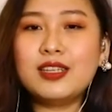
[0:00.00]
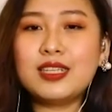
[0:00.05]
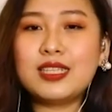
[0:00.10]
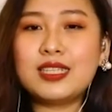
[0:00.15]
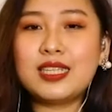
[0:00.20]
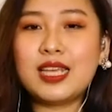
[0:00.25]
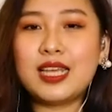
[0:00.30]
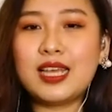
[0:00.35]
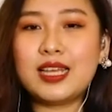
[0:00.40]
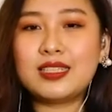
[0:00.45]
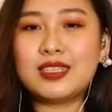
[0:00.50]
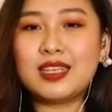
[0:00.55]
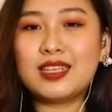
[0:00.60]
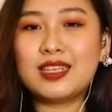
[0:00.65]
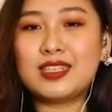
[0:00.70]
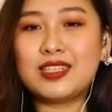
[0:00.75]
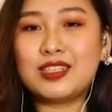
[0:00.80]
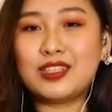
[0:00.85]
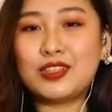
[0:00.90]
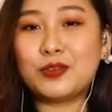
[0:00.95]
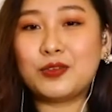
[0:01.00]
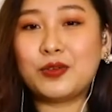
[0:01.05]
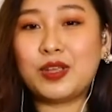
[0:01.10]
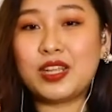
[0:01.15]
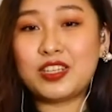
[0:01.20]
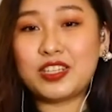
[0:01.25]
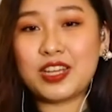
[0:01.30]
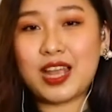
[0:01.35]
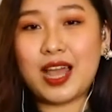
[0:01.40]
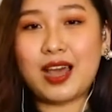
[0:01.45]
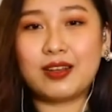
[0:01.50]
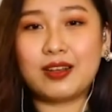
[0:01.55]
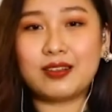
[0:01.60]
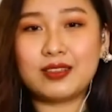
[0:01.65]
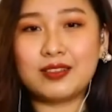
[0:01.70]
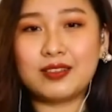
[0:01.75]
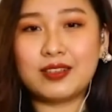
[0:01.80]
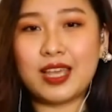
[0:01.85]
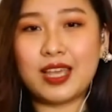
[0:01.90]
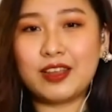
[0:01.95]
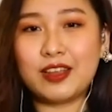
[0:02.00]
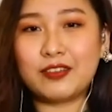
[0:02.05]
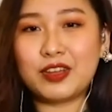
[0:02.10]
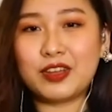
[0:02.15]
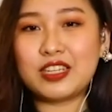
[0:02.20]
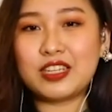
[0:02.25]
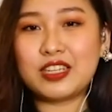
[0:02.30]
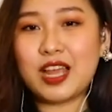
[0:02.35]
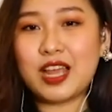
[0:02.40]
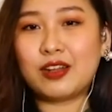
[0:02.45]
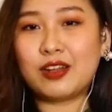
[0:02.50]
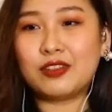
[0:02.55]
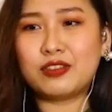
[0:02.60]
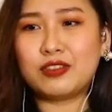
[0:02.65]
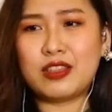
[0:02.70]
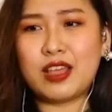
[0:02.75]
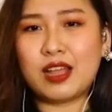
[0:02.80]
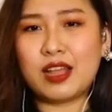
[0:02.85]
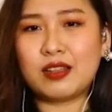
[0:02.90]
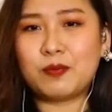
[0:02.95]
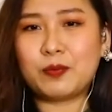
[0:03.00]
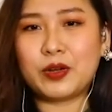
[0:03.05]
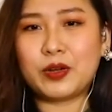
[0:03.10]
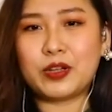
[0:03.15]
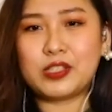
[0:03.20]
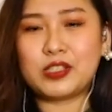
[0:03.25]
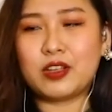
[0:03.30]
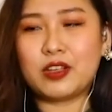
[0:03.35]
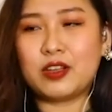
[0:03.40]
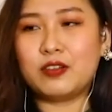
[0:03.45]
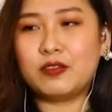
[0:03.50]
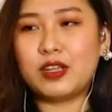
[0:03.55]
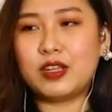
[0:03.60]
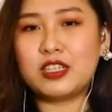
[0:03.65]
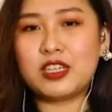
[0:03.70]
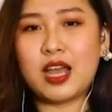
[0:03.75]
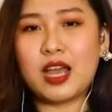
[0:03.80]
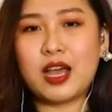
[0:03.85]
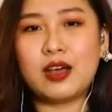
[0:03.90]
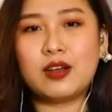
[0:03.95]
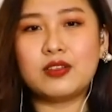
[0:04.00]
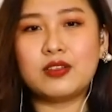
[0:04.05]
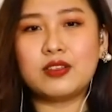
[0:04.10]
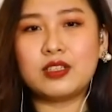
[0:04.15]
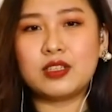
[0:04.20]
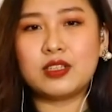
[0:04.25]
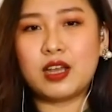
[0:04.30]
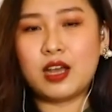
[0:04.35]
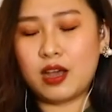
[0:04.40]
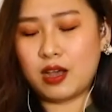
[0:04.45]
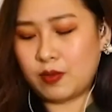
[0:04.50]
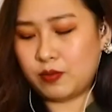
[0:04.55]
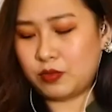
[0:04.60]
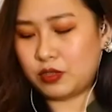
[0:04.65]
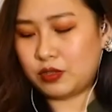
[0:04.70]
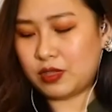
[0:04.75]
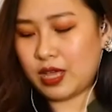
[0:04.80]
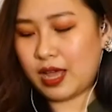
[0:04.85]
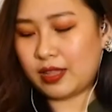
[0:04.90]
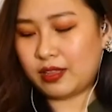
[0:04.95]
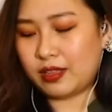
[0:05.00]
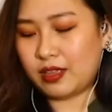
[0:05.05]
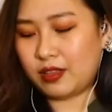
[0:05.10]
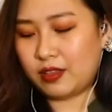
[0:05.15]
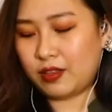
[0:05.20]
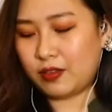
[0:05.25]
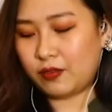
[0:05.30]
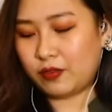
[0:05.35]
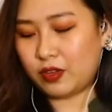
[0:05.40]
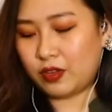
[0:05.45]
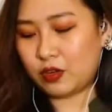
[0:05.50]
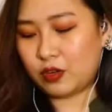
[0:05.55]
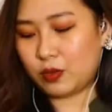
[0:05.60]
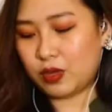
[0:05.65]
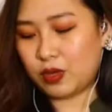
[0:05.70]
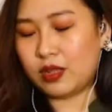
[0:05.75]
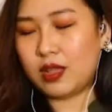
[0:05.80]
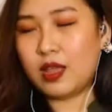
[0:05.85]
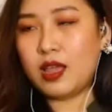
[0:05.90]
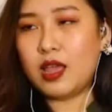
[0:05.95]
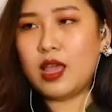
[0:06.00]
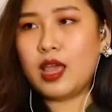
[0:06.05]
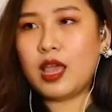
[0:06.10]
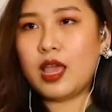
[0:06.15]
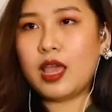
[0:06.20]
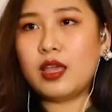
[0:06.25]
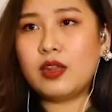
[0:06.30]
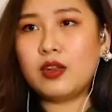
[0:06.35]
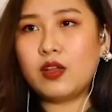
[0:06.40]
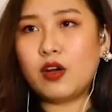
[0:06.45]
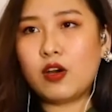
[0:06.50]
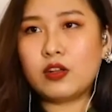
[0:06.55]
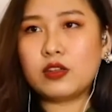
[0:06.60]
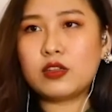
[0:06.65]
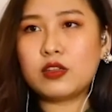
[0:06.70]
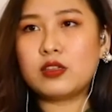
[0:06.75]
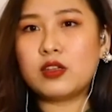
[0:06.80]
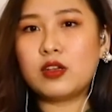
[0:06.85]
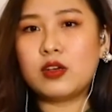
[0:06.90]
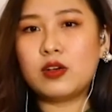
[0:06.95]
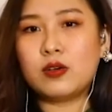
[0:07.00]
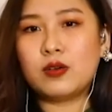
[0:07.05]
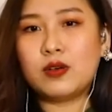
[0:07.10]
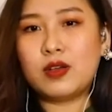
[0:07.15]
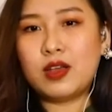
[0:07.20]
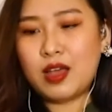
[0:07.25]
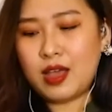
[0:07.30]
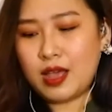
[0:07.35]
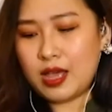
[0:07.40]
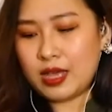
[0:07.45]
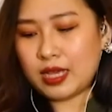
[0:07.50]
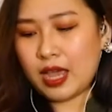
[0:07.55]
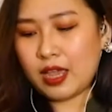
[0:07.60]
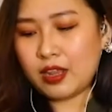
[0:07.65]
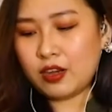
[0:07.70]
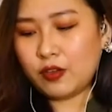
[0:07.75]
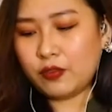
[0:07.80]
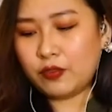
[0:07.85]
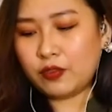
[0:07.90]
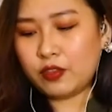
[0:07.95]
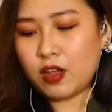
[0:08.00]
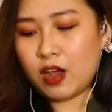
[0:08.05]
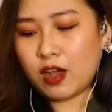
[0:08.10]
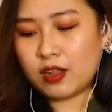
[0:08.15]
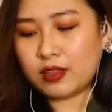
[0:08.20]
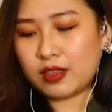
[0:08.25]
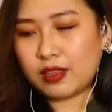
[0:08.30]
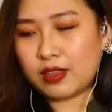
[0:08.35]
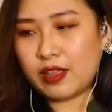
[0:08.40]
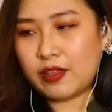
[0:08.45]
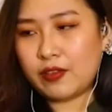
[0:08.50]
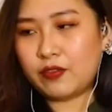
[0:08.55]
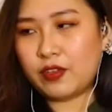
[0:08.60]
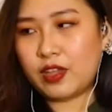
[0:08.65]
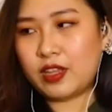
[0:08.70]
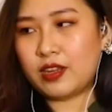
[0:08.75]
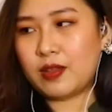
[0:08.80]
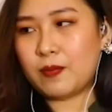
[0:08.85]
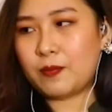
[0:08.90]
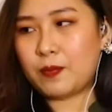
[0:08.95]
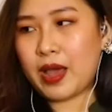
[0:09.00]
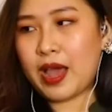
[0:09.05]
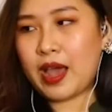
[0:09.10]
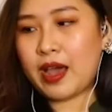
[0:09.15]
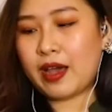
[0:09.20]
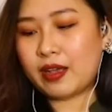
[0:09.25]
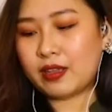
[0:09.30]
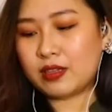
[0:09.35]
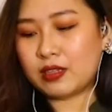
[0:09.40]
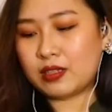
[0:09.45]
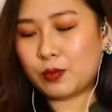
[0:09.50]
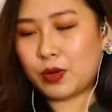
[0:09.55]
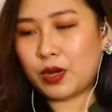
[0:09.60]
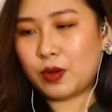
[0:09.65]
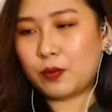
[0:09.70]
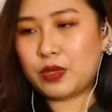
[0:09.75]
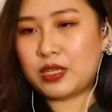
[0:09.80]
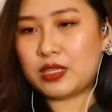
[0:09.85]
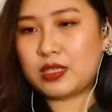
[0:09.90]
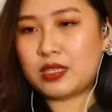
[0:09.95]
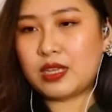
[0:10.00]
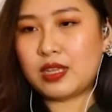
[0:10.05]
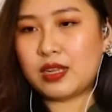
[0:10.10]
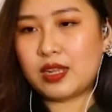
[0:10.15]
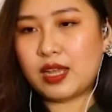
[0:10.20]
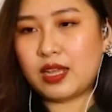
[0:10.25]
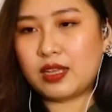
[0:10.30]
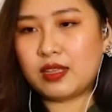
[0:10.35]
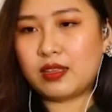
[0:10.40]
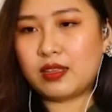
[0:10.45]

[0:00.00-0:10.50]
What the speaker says: it takes is to reach out, okay? Reach out to that person, reach out to that individual. And also, kind of not live in the past where we see, like,